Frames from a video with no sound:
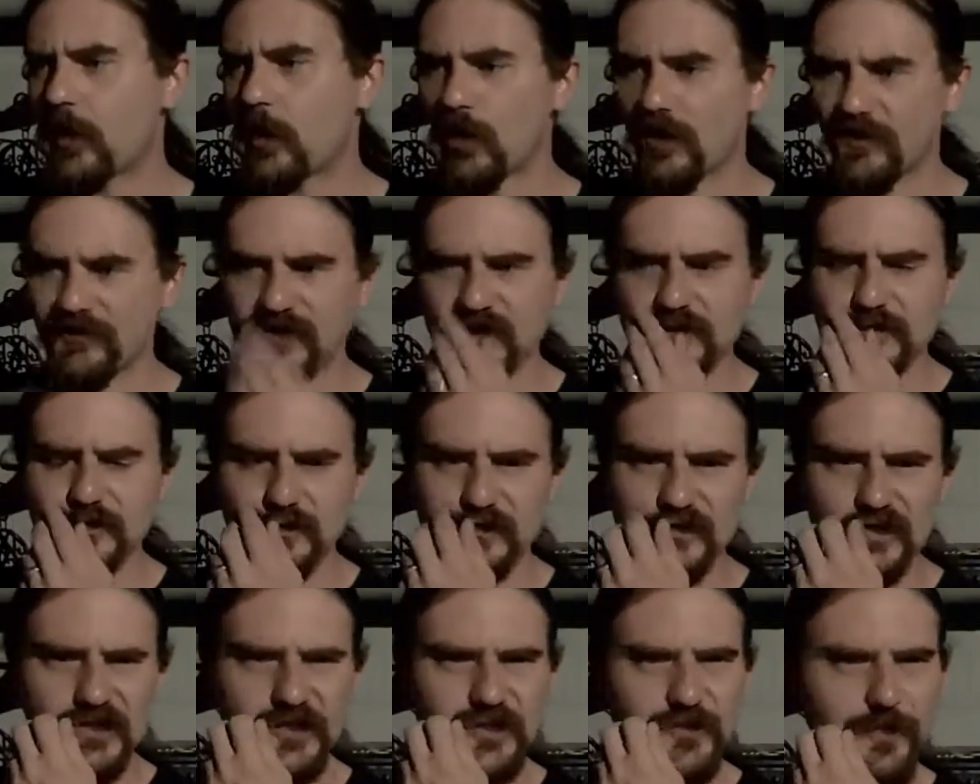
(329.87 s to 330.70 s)
or if this was
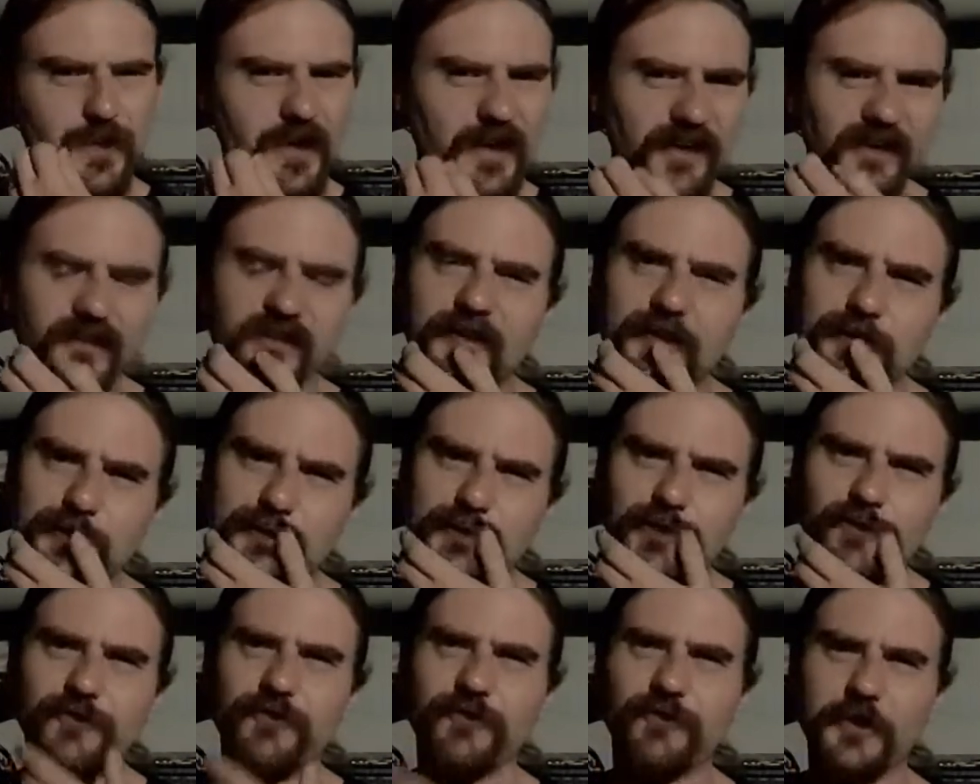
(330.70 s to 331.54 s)
just
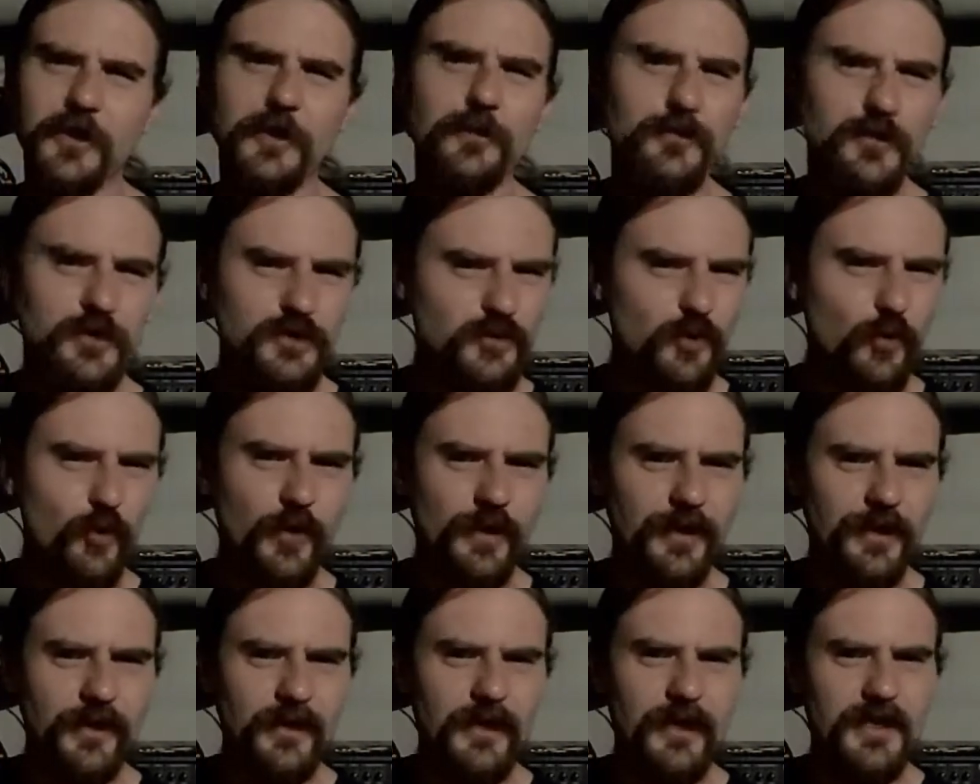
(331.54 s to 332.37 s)
speculation from the
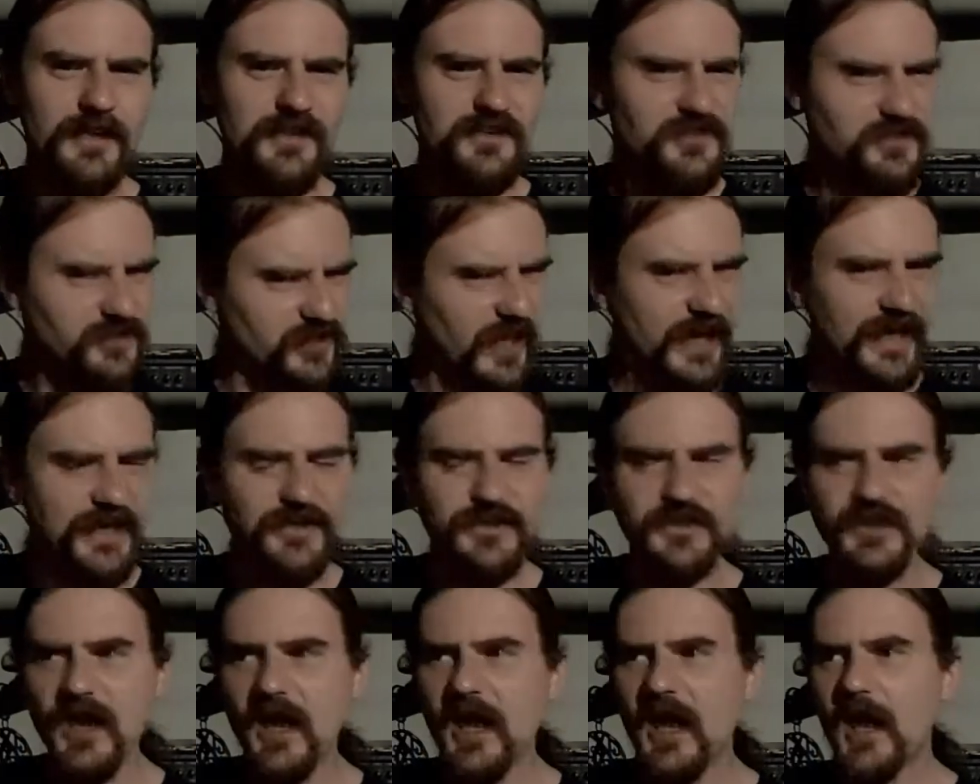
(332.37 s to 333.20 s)
toy
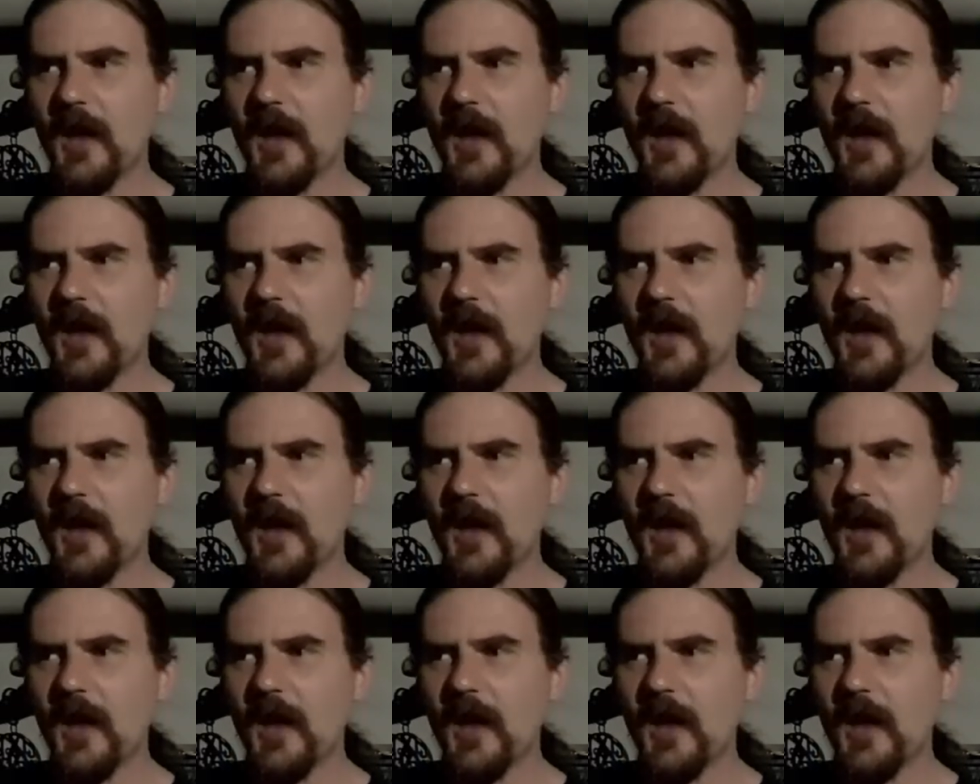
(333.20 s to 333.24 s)
sites,